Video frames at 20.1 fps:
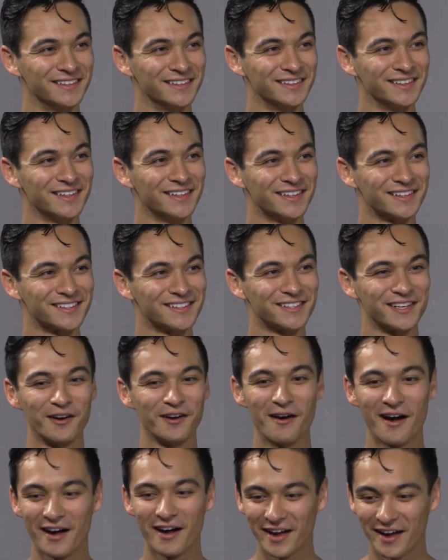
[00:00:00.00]
Yeah,
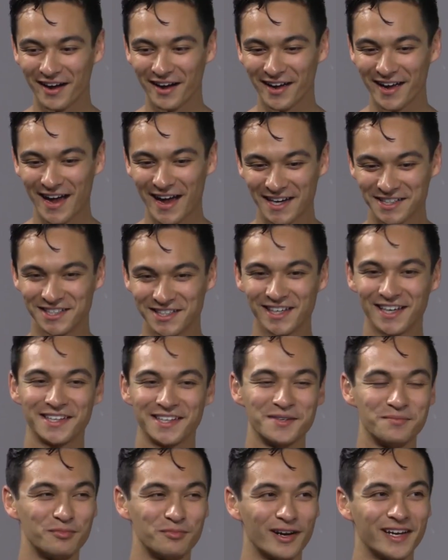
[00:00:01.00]
so I actually end
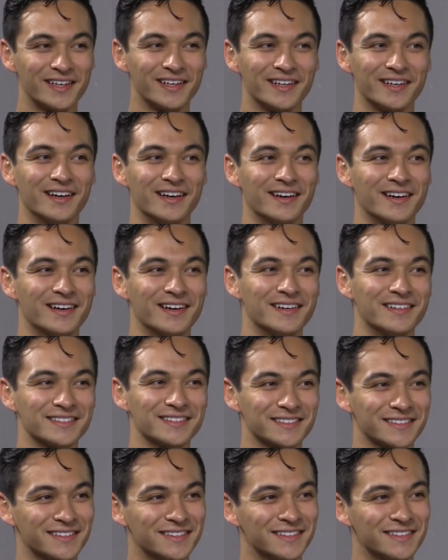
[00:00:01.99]
up breaking her heart,
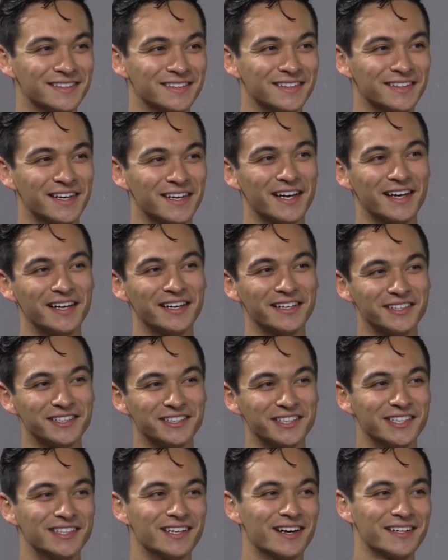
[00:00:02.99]
and
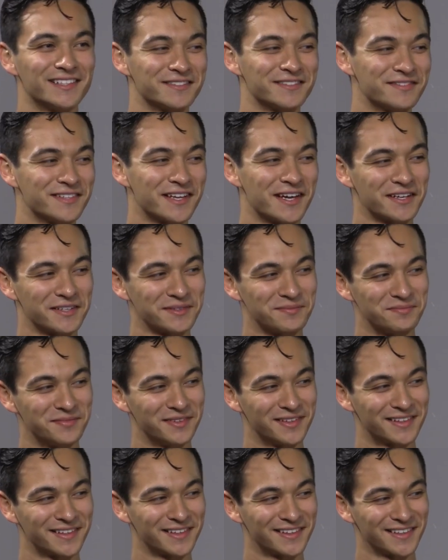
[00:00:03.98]
she dies of that.
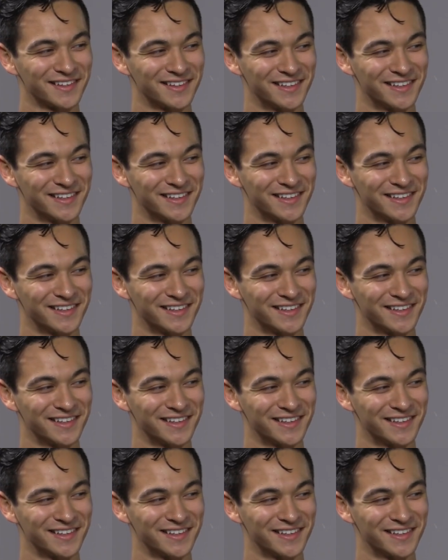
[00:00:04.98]
But